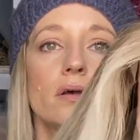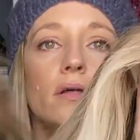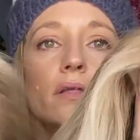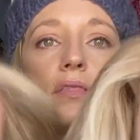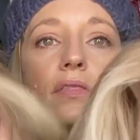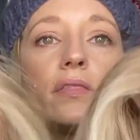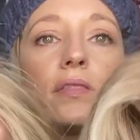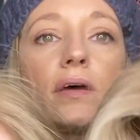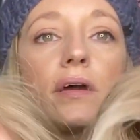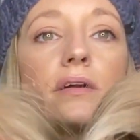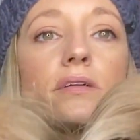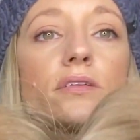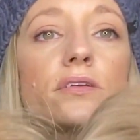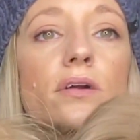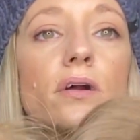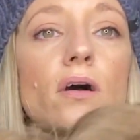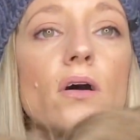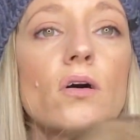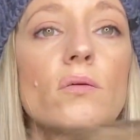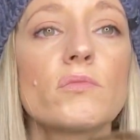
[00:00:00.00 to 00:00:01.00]

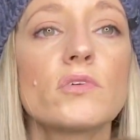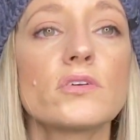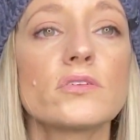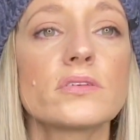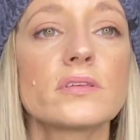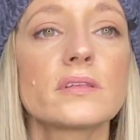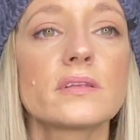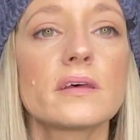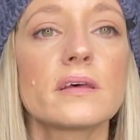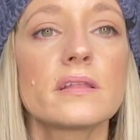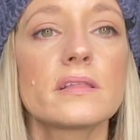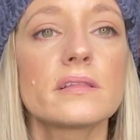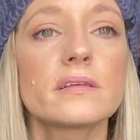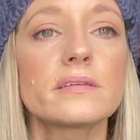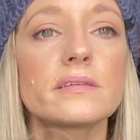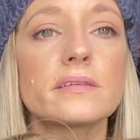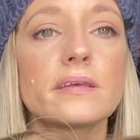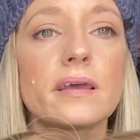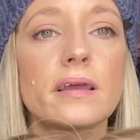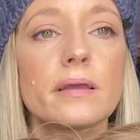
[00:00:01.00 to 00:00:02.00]
are almost the
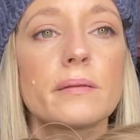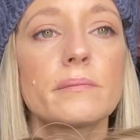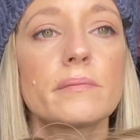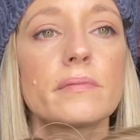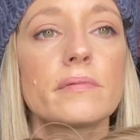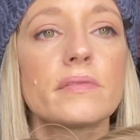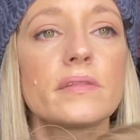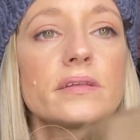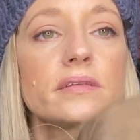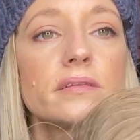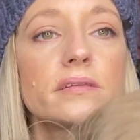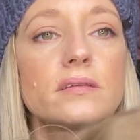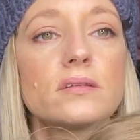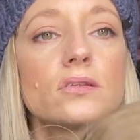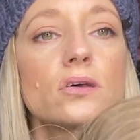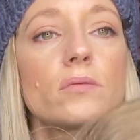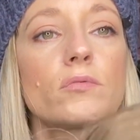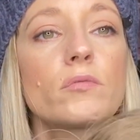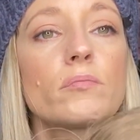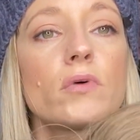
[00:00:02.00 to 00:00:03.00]
same. This is
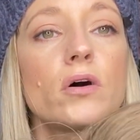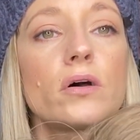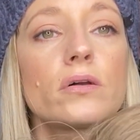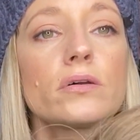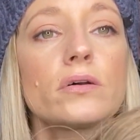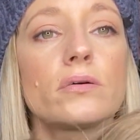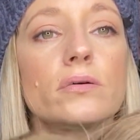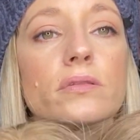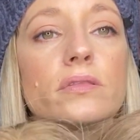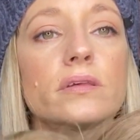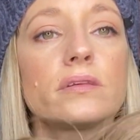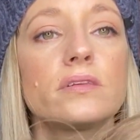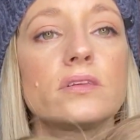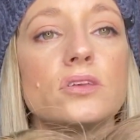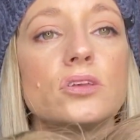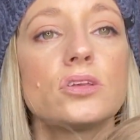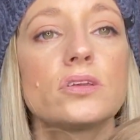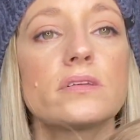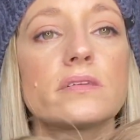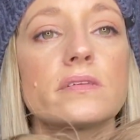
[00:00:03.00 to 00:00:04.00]
double mono, this
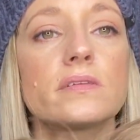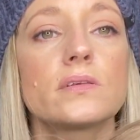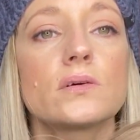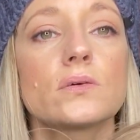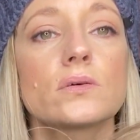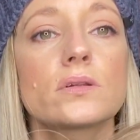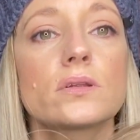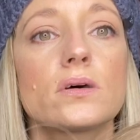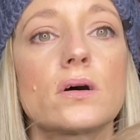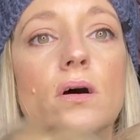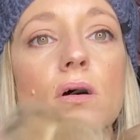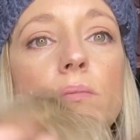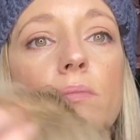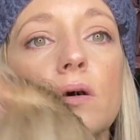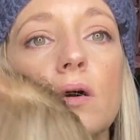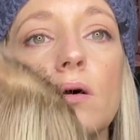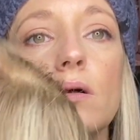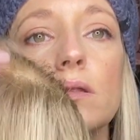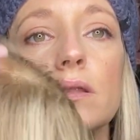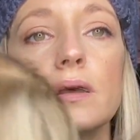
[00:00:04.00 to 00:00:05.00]
is just silk top,
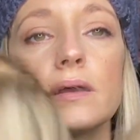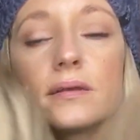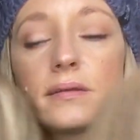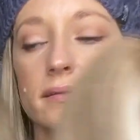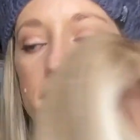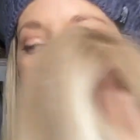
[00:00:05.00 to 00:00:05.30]
all lace.